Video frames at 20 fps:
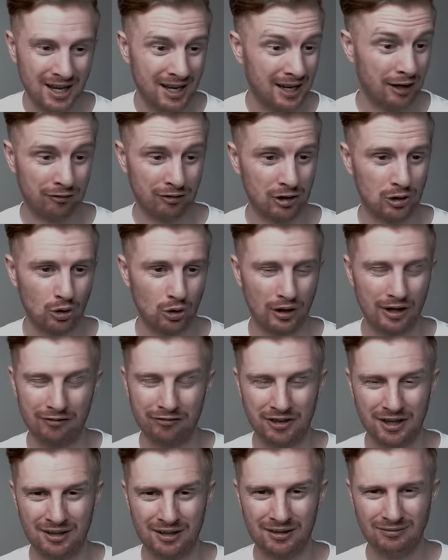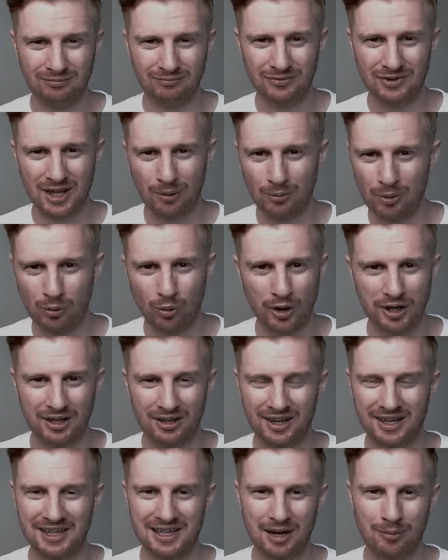if you do live there, tell me what
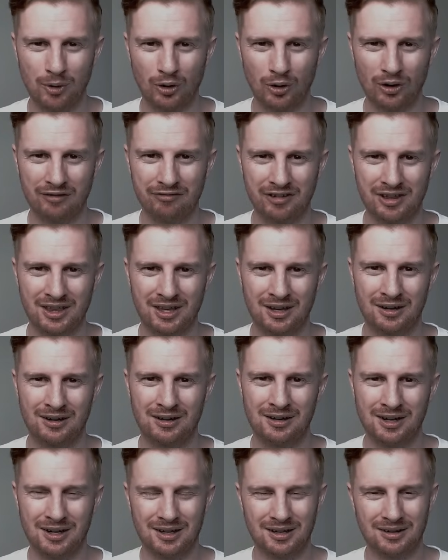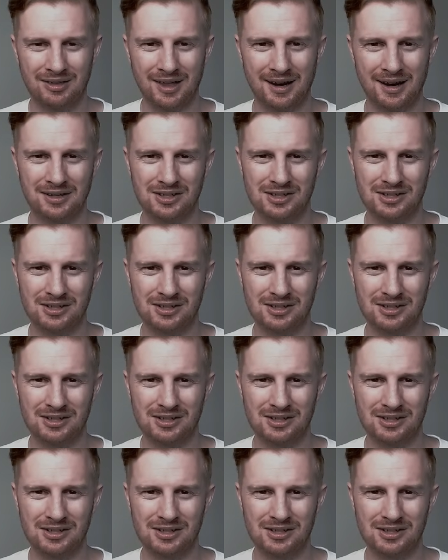you like about living there. Thanks.